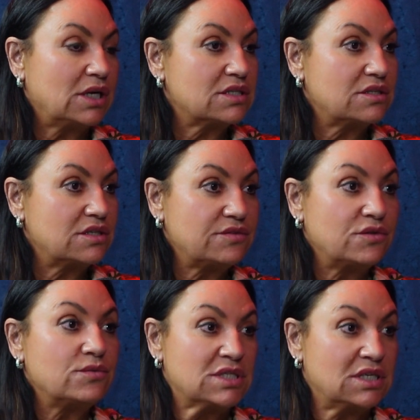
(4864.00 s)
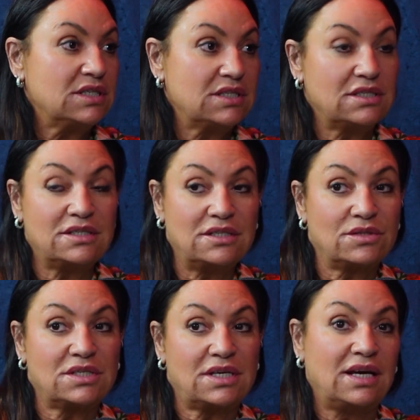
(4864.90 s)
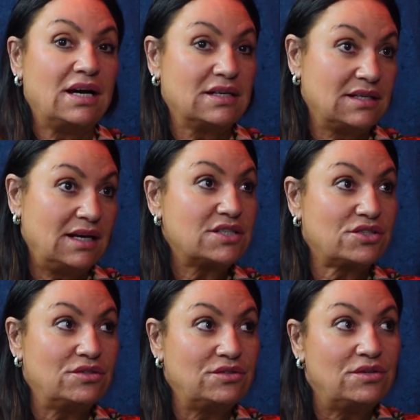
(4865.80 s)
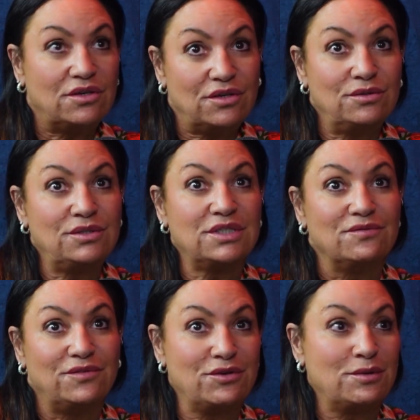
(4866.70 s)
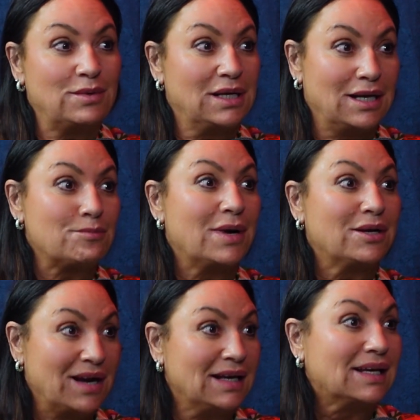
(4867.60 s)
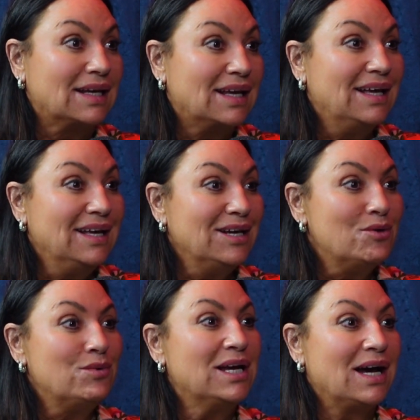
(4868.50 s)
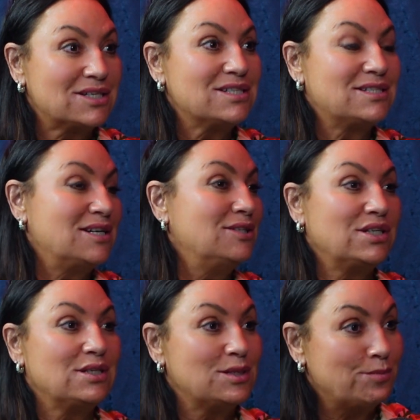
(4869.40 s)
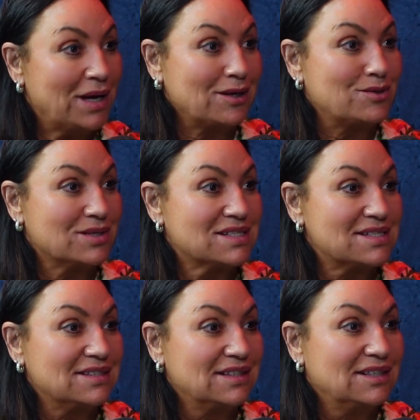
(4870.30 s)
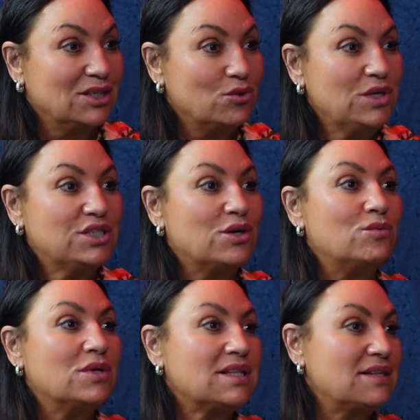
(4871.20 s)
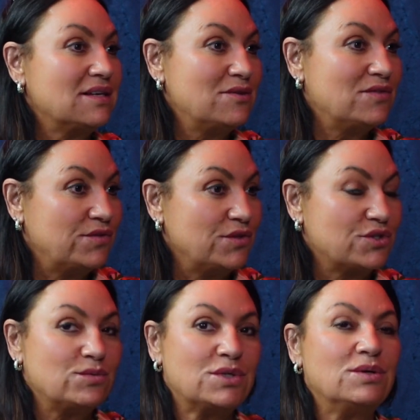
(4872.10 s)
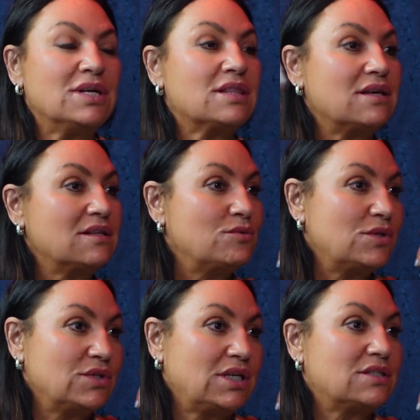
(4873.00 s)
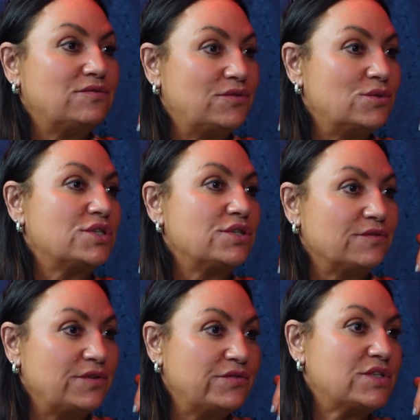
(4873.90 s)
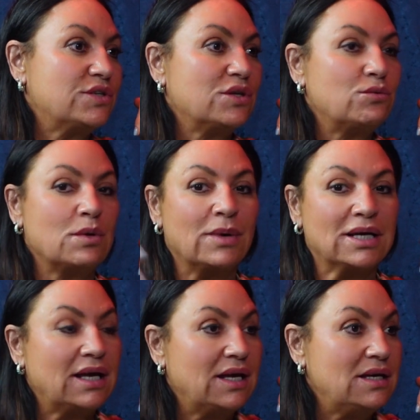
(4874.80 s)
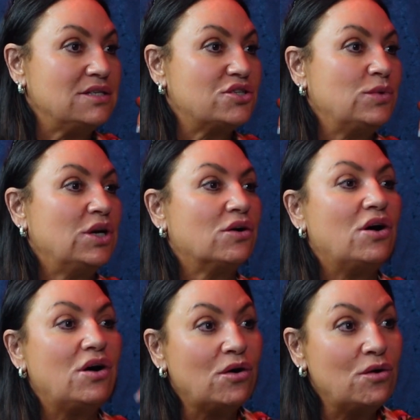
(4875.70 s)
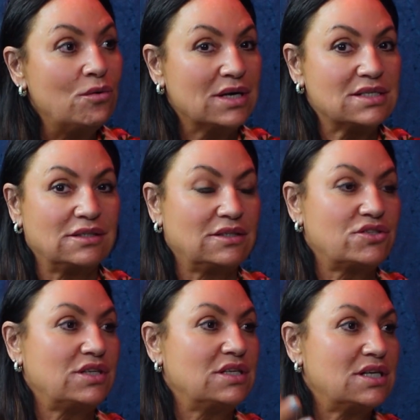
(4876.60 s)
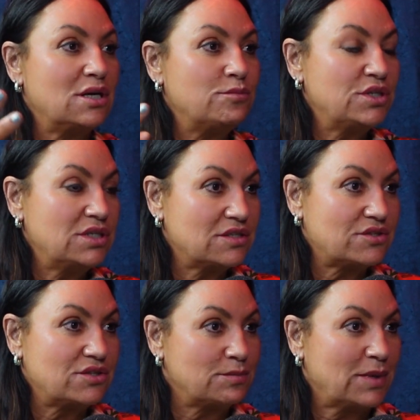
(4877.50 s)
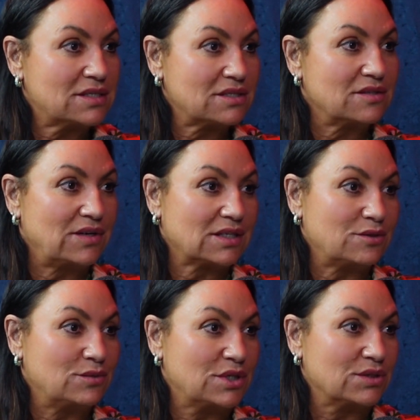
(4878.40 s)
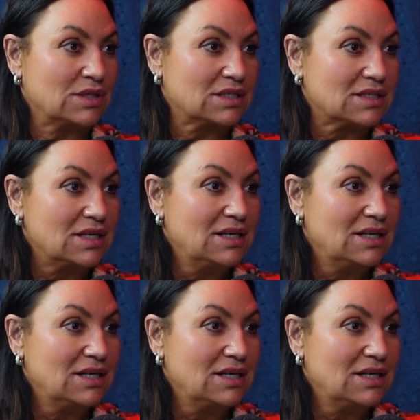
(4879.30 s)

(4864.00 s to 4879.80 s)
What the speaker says: get to 34? We certainly don't say, I'd like to grow old and vulnerable like my granny. Yeah. We actually start looking backwards. We don't want to think of the future. We don't want to think that we're going to get to 40 or 50 or that we might age. We always look at the entire beauty industry is based on the fact that we do that